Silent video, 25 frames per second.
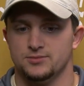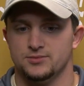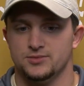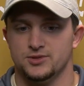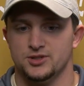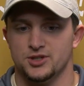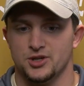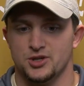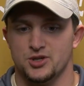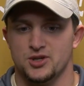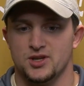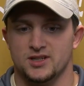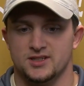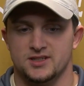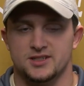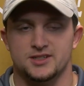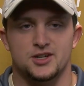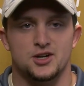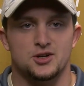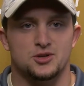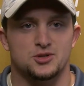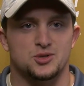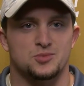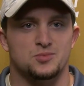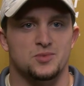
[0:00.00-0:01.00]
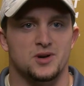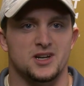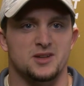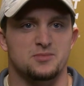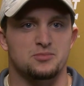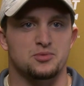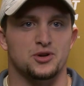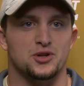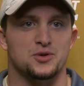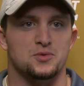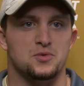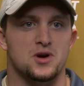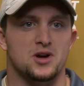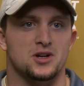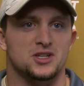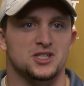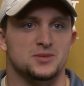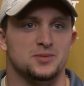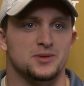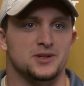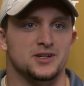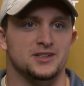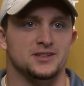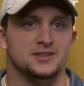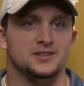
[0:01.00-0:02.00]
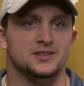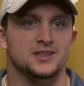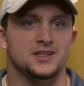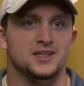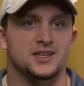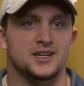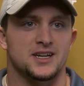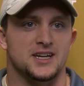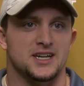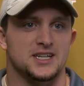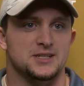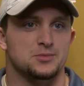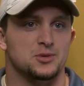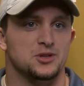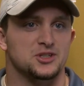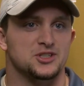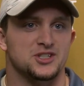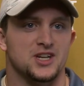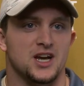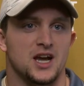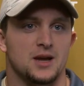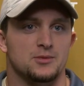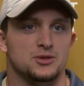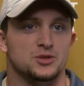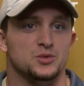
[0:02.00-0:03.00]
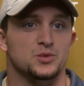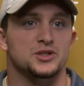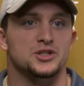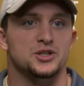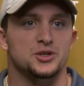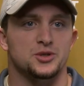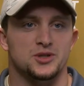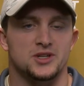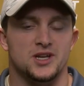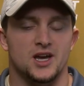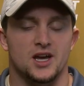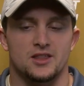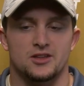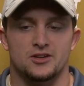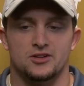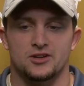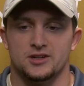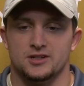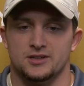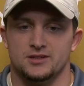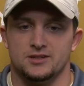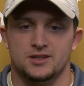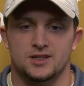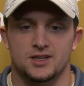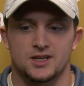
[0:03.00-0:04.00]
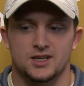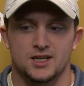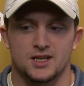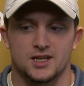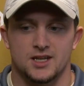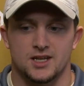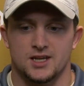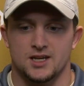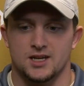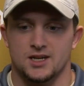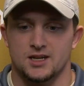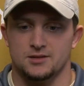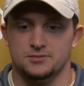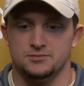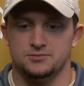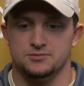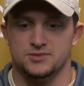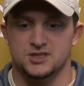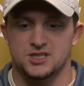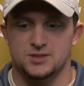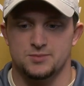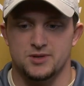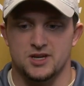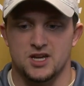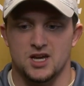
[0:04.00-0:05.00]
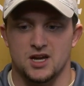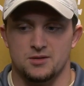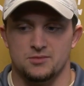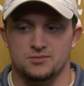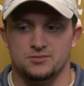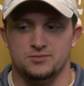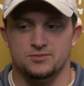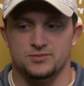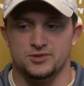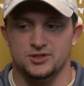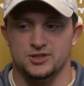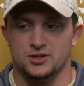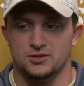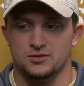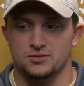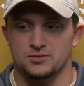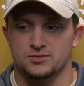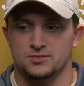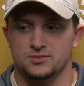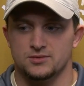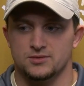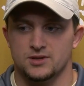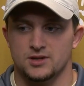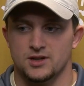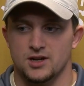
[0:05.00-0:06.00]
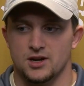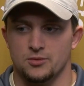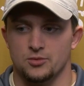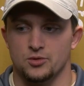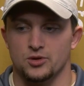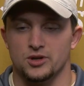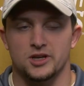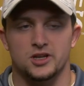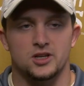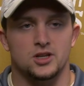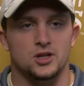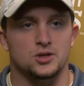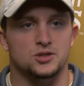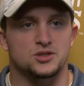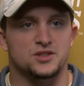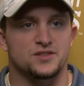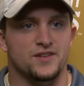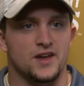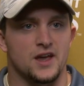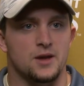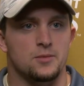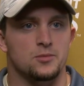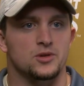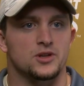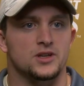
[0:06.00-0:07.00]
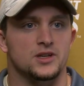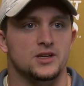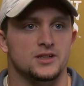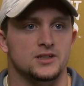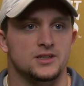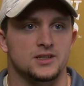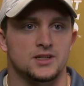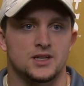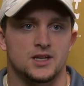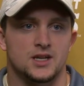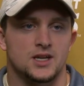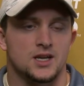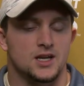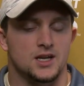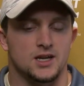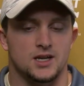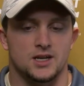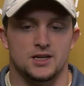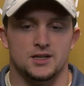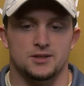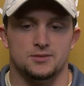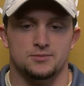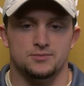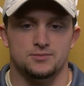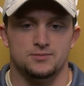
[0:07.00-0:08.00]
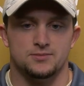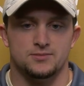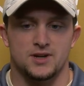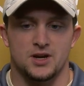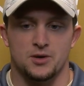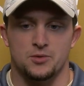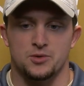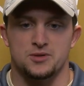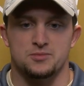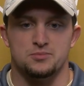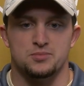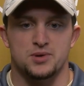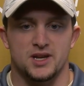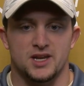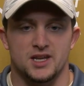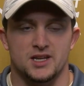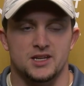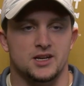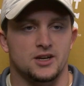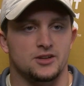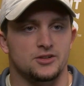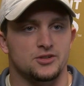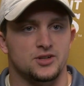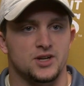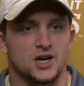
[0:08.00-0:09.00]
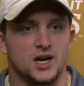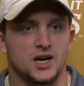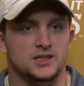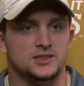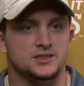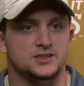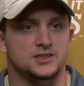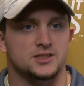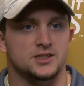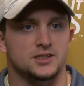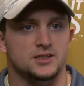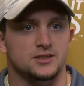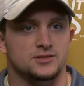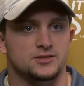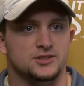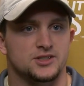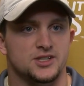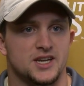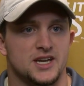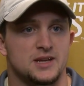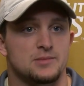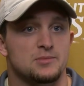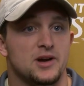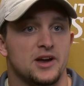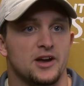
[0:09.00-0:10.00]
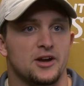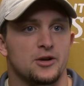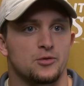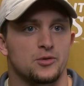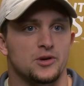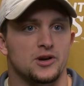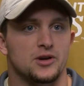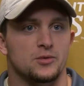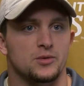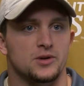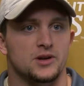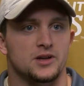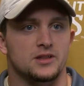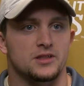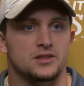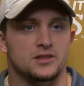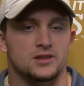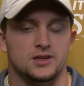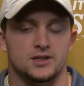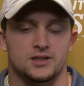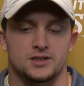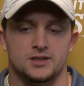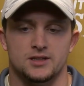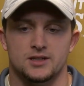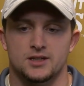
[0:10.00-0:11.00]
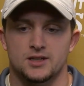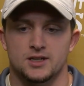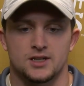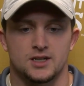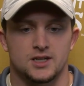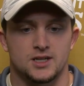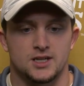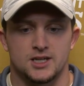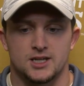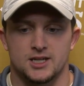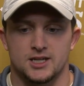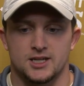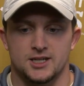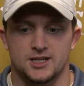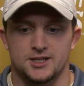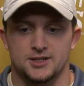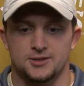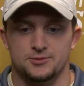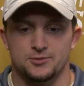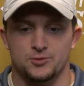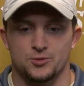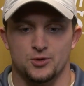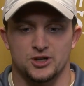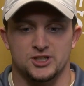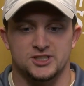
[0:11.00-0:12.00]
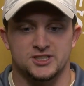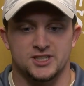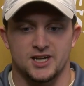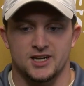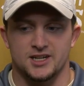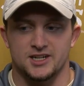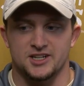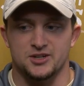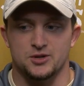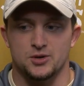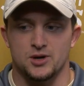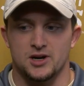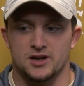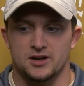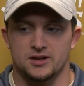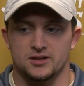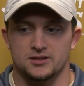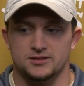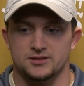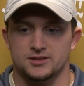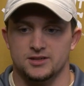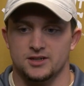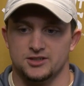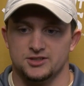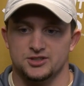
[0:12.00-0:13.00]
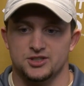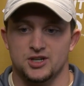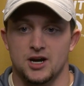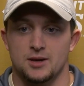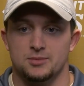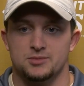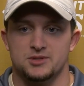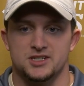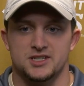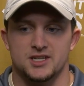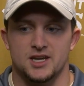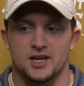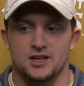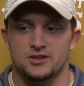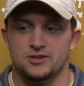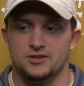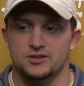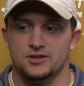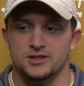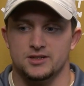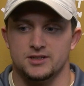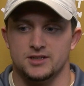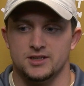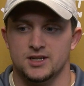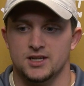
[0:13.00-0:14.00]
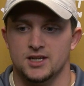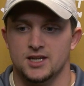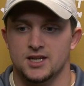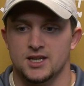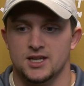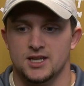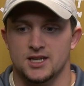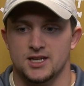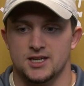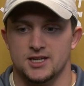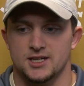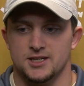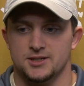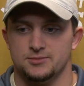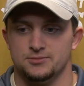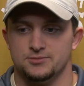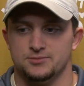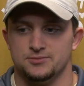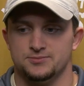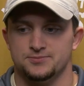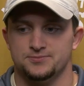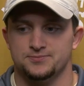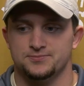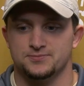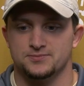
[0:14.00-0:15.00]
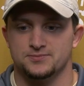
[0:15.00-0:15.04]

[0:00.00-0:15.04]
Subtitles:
you know, you get to know somebody pretty well, spending as much time as we do together, and it's become, you know, a really close family, and I wouldn't pick any other guys to end my career with, and we're excited to go out on top together, and